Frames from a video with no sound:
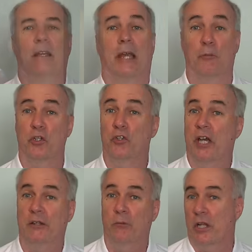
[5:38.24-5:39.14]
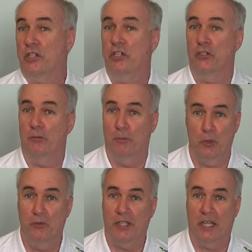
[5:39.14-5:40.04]
And when you're done watching your
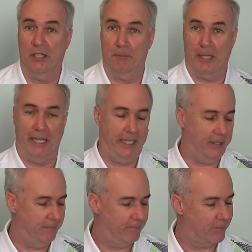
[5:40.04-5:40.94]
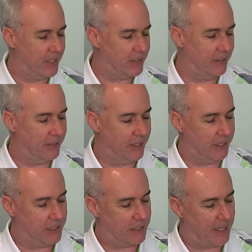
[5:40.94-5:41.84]
movie on the plane, this little
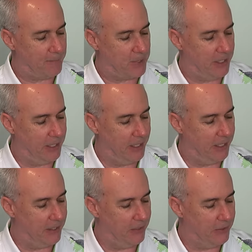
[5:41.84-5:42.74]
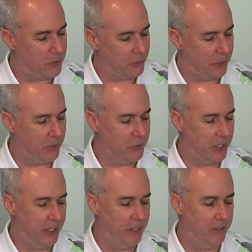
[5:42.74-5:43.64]
thing snaps in here, this one goes
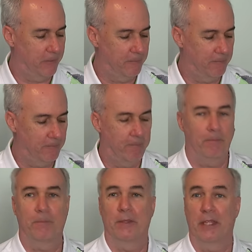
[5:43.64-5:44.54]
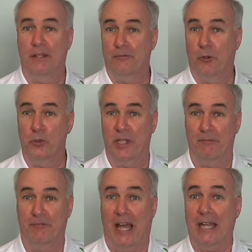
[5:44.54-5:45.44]
here, and it folds
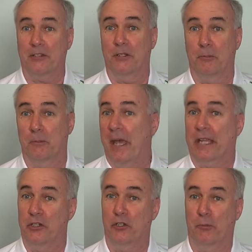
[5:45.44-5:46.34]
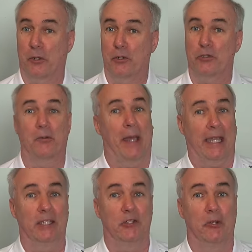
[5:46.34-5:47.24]
up flat to put back into your purse or
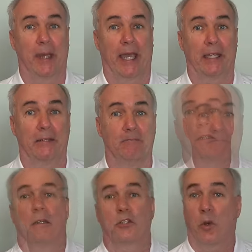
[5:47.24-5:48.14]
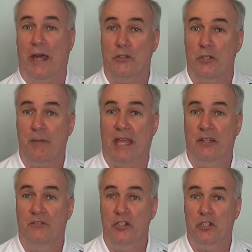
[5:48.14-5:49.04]
back into your bag. So how does the
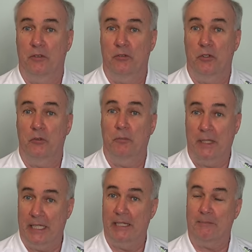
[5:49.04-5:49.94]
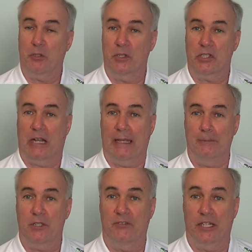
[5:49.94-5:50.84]
Magnavision do meeting up to its
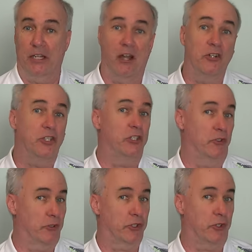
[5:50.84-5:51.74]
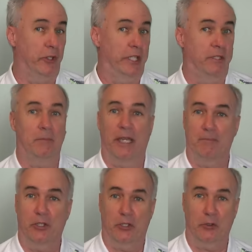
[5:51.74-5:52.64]
claims of enlarging your screen by
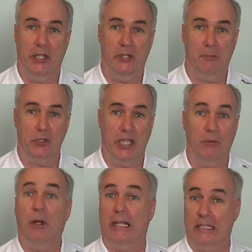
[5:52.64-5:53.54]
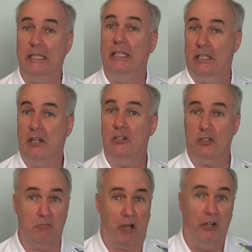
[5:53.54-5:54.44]
up to 300%? Well, it did
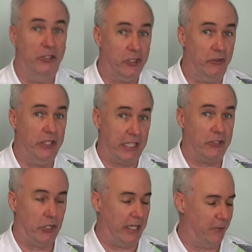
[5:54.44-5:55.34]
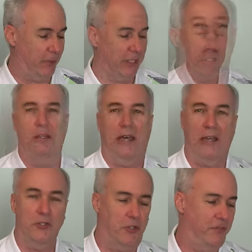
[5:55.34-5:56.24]
enlarge all the screens I tried it with. I
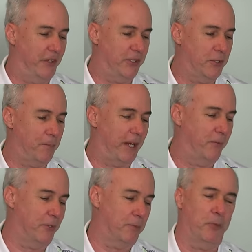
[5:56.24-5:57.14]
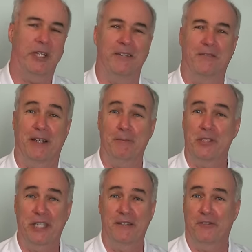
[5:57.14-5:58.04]
also felt this part was pretty
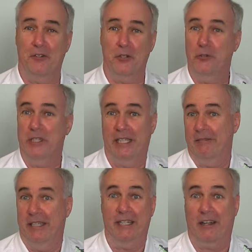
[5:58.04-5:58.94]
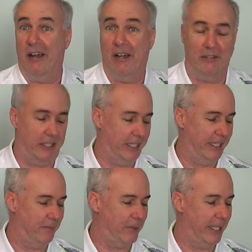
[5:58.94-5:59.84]
flimsy for using it in a car, on an
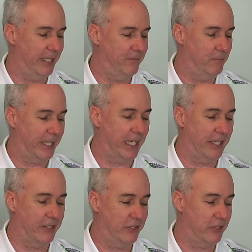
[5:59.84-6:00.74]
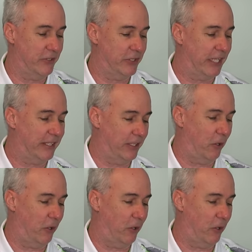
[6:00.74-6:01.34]
airplane, because there's nothing